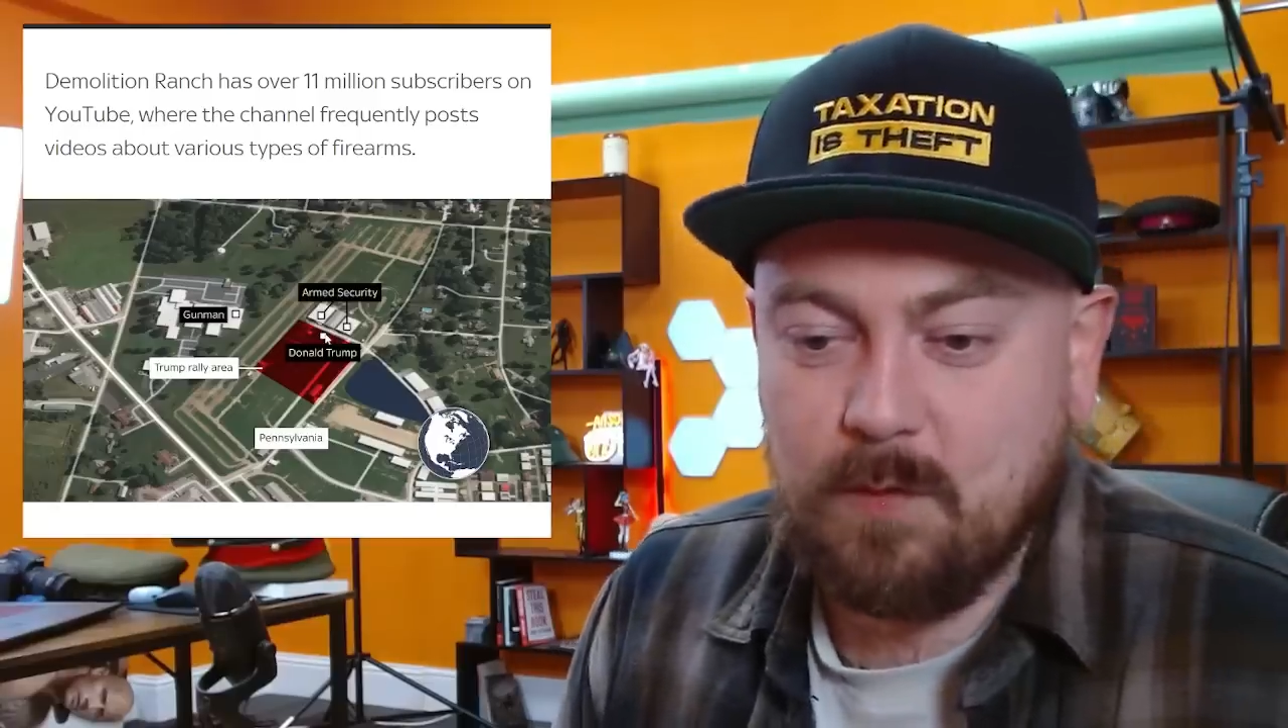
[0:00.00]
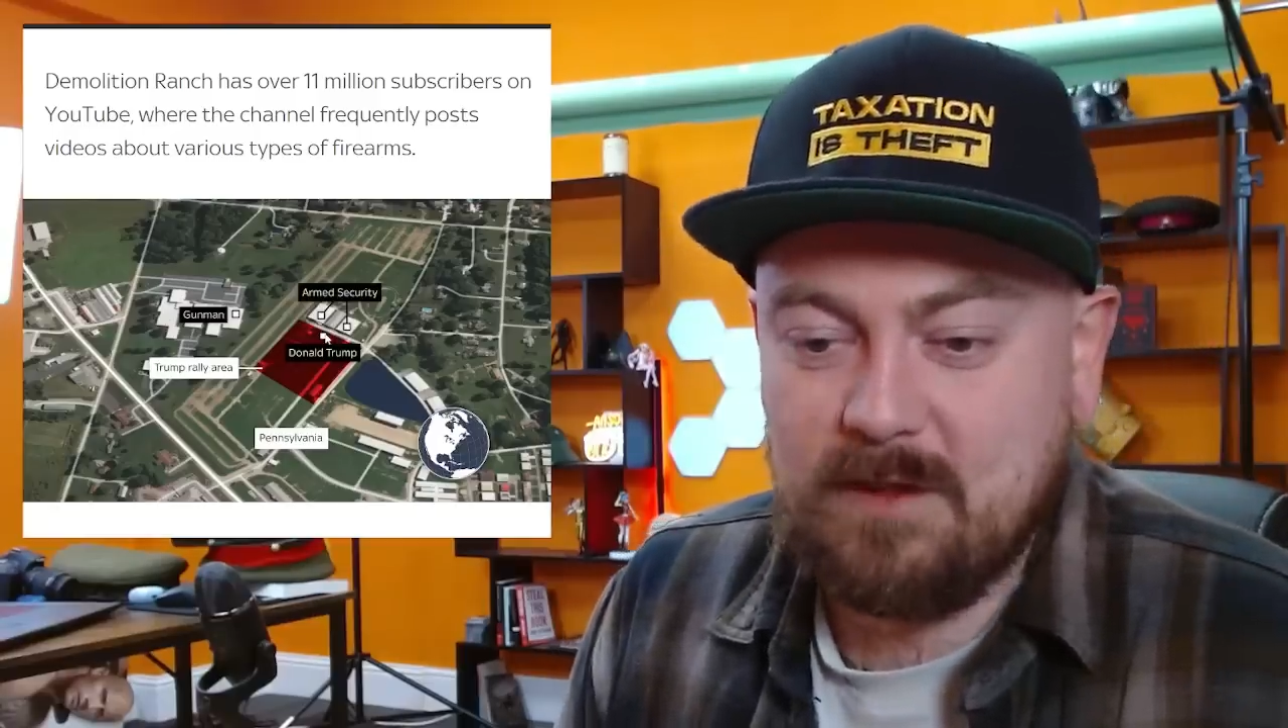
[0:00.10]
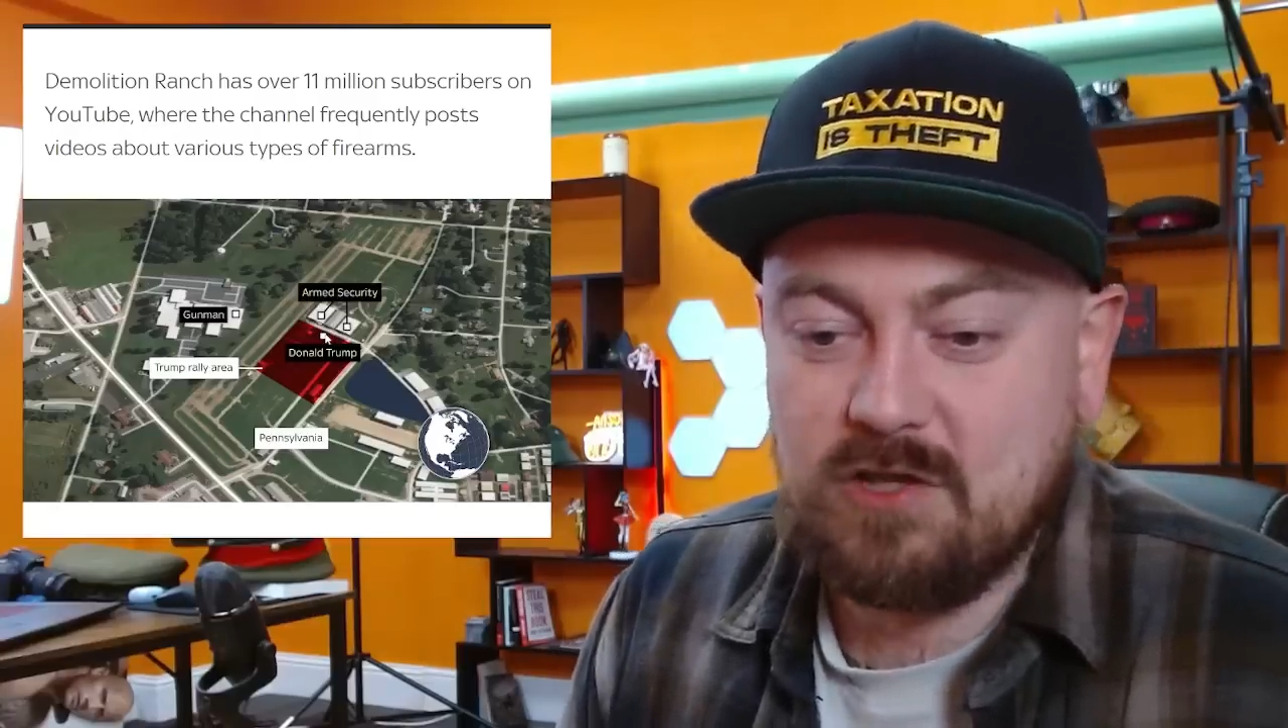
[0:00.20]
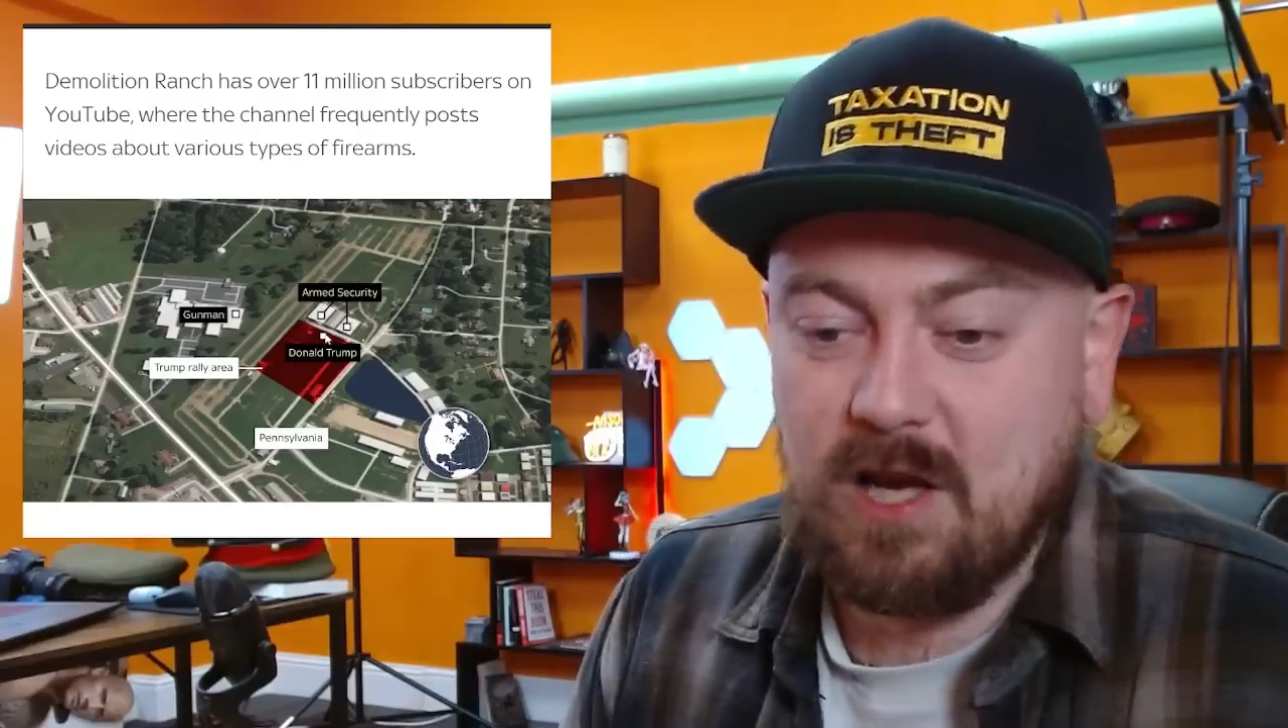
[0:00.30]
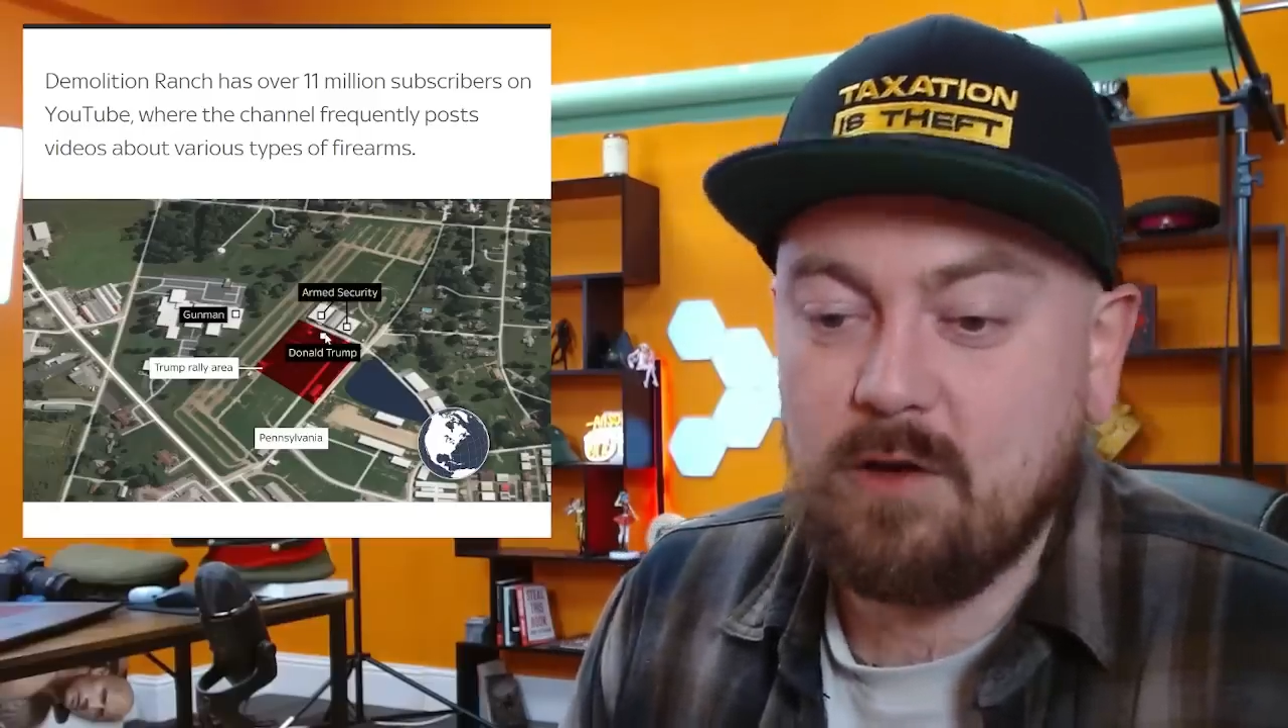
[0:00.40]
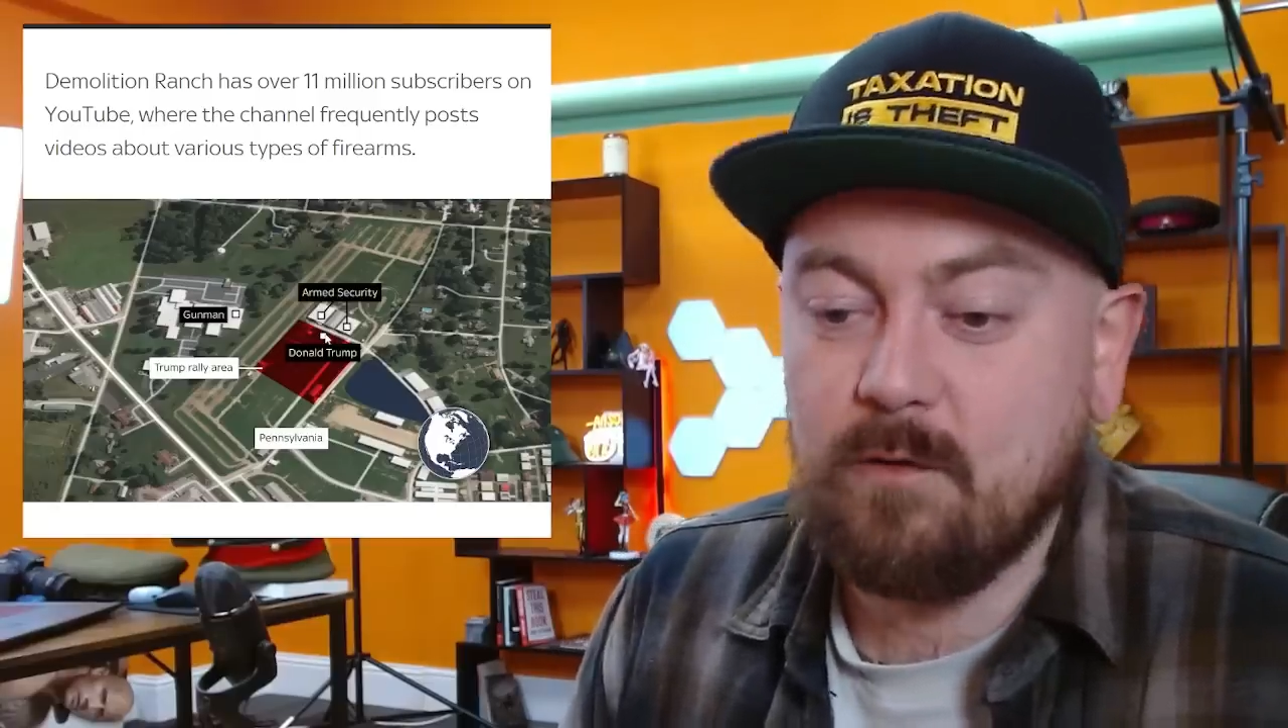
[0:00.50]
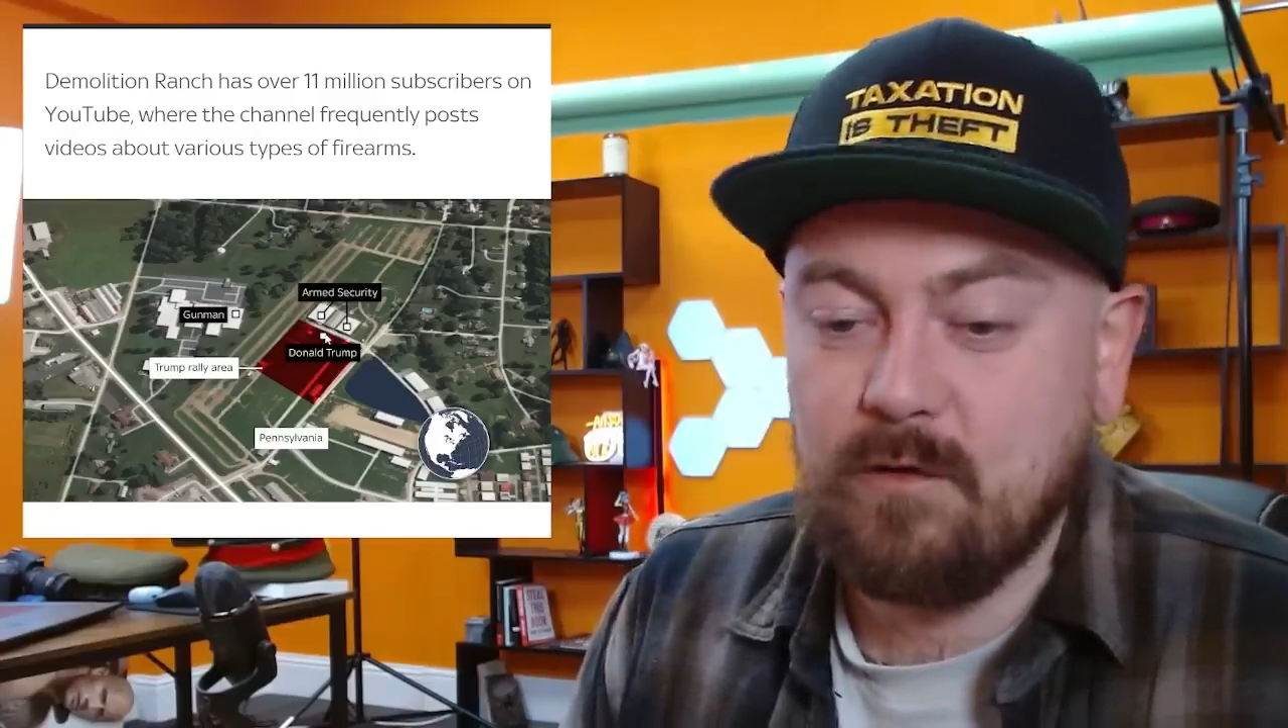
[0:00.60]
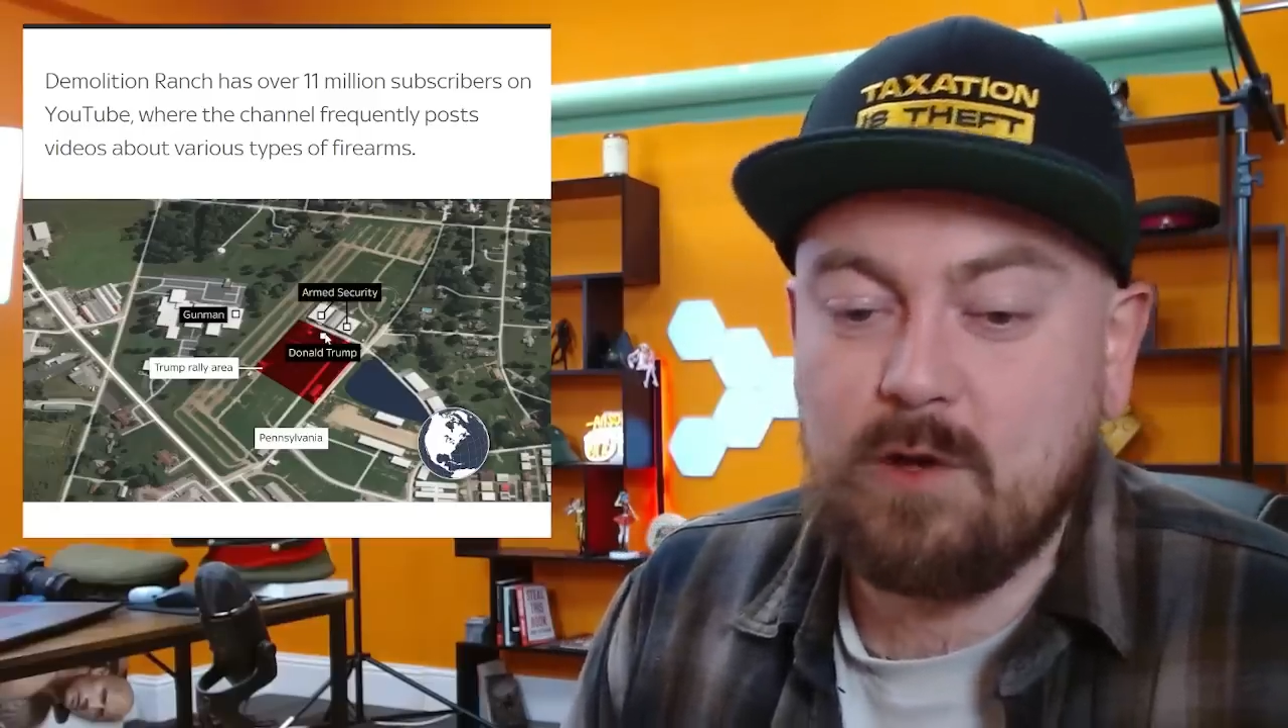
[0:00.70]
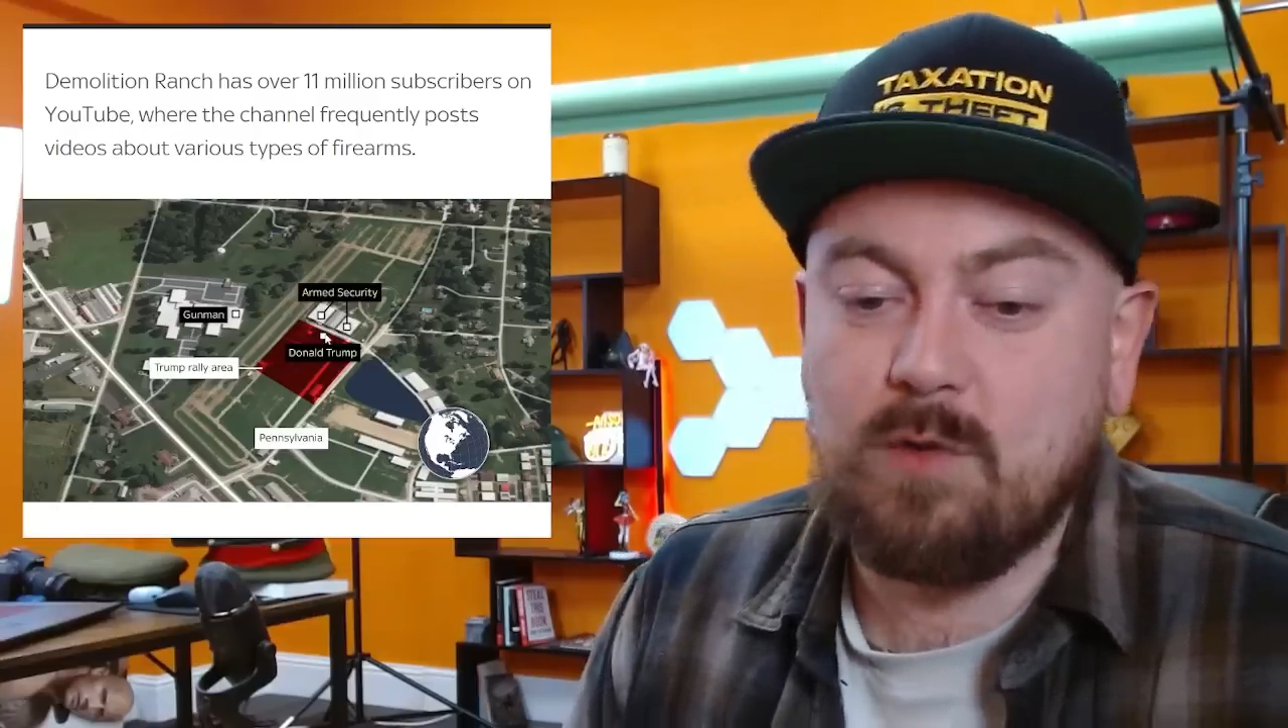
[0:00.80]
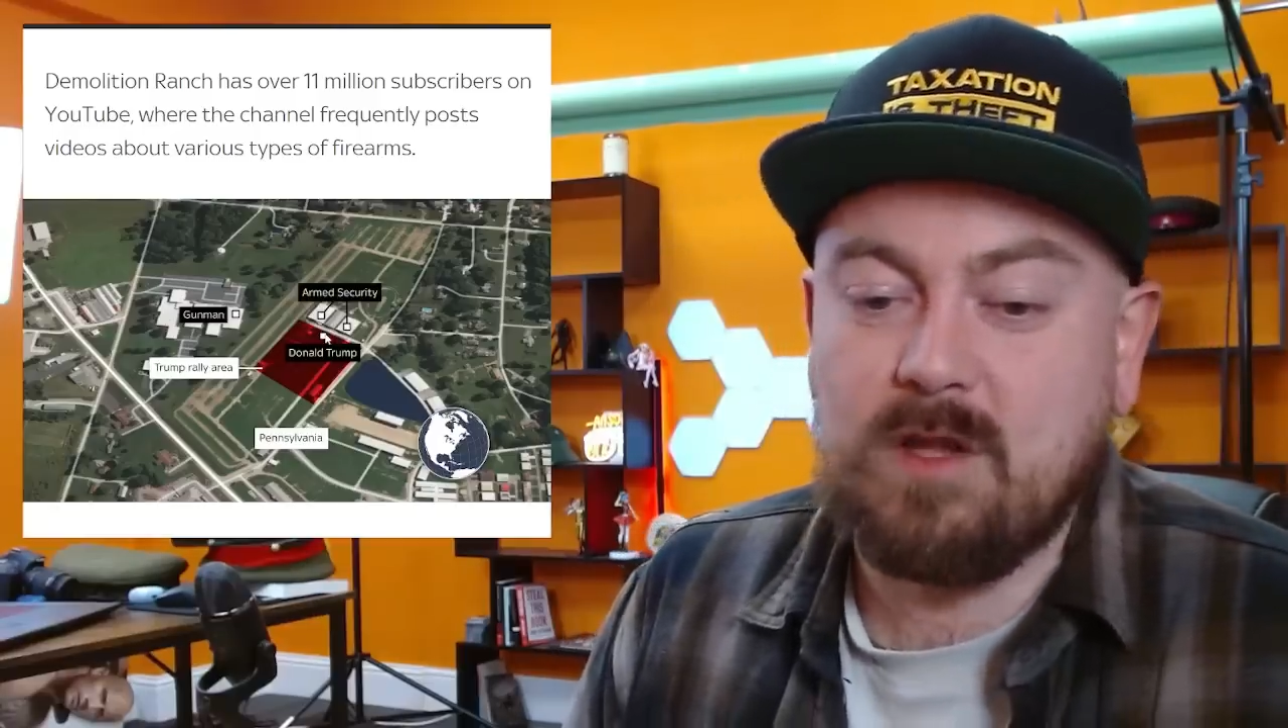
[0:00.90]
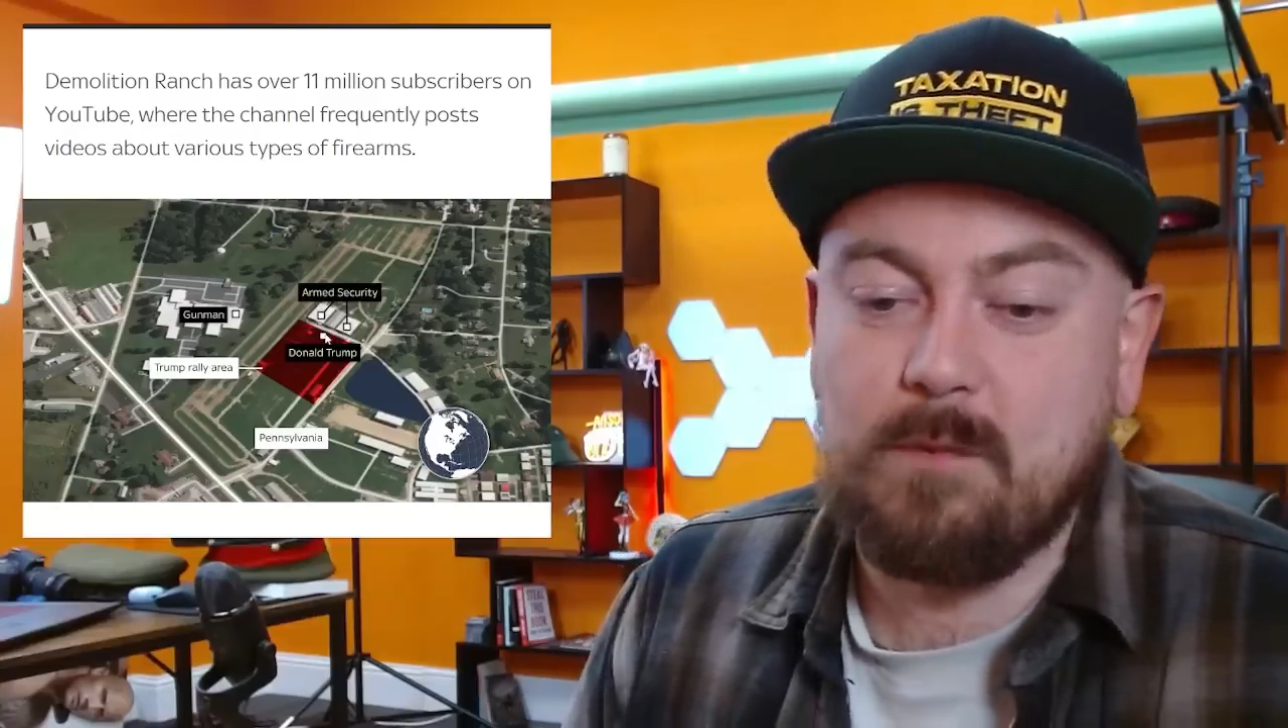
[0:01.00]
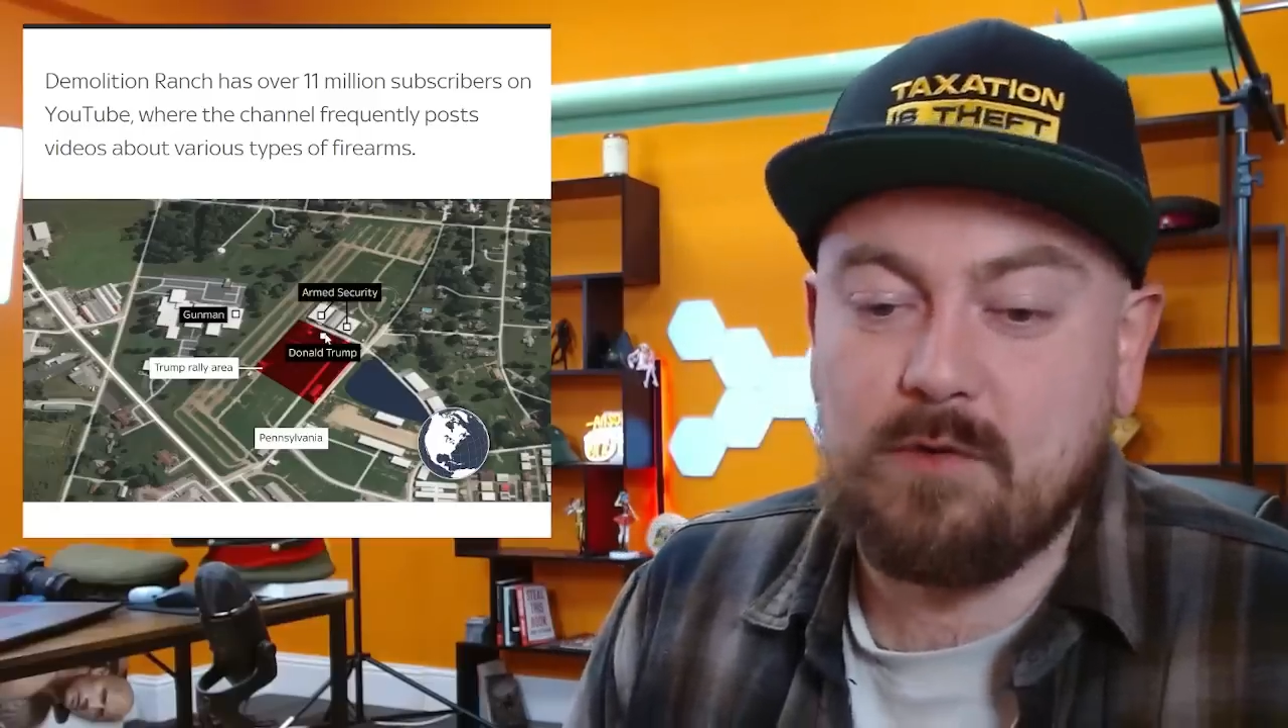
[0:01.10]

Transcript: where the channel frequently